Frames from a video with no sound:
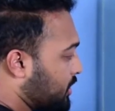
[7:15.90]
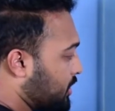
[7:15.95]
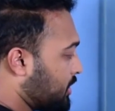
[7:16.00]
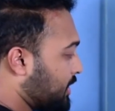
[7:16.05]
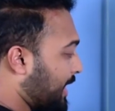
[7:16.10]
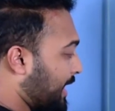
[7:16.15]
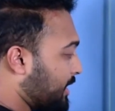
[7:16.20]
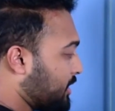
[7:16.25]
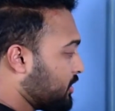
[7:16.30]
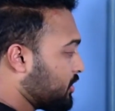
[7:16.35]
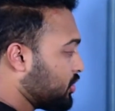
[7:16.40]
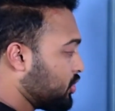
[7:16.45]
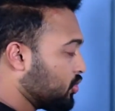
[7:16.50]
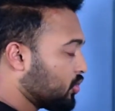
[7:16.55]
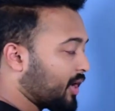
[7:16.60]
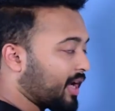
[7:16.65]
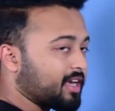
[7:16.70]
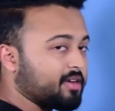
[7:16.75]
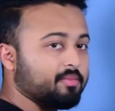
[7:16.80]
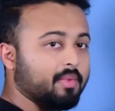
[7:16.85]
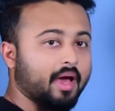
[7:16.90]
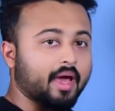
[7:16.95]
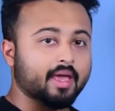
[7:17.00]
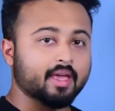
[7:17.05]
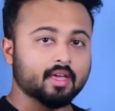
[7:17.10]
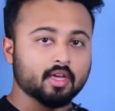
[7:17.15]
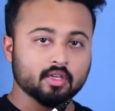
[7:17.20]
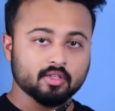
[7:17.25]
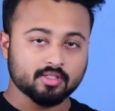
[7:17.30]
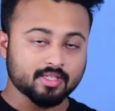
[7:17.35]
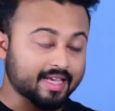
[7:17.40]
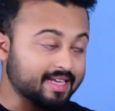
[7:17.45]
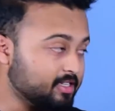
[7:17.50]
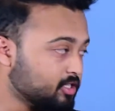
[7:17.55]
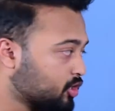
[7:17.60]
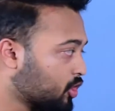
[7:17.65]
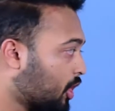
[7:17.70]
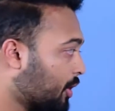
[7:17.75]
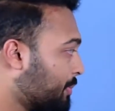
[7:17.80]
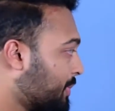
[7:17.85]
Then you read my
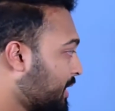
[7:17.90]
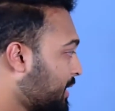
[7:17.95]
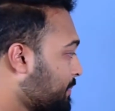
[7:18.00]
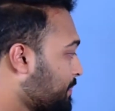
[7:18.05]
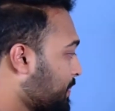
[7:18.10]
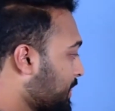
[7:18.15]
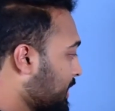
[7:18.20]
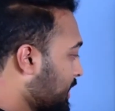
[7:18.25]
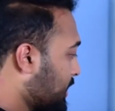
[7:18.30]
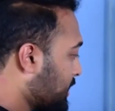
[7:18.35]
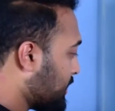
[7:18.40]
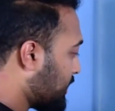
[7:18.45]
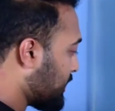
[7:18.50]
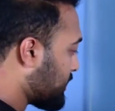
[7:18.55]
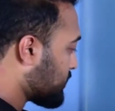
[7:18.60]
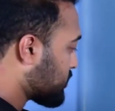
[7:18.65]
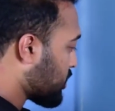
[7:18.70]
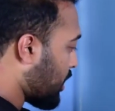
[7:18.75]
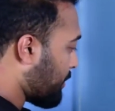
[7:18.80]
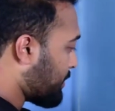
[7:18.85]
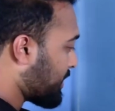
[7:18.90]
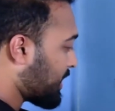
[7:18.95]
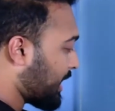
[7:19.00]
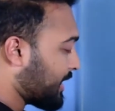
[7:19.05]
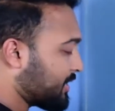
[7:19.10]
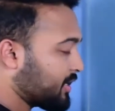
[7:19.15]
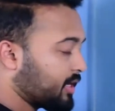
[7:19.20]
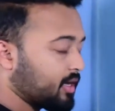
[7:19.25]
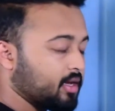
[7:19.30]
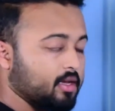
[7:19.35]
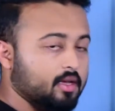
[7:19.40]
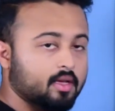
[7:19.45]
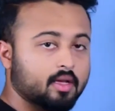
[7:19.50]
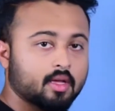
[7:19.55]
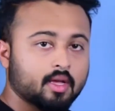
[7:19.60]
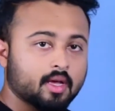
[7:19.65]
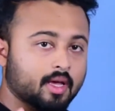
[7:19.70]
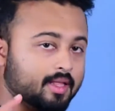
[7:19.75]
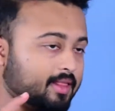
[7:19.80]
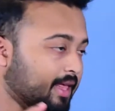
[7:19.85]
sales copy, that is copywriting.
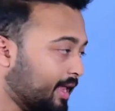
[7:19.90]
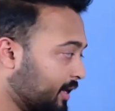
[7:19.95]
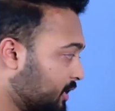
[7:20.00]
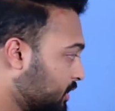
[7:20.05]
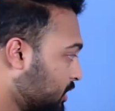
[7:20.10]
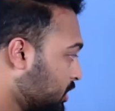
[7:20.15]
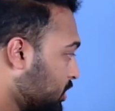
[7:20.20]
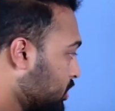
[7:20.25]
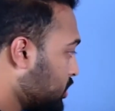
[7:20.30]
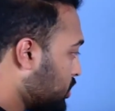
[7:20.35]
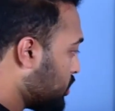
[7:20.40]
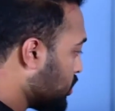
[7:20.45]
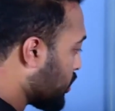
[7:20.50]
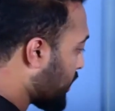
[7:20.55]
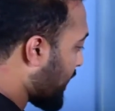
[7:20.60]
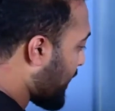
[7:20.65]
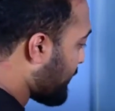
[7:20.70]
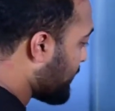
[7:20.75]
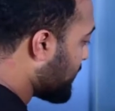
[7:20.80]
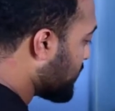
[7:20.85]
And then you came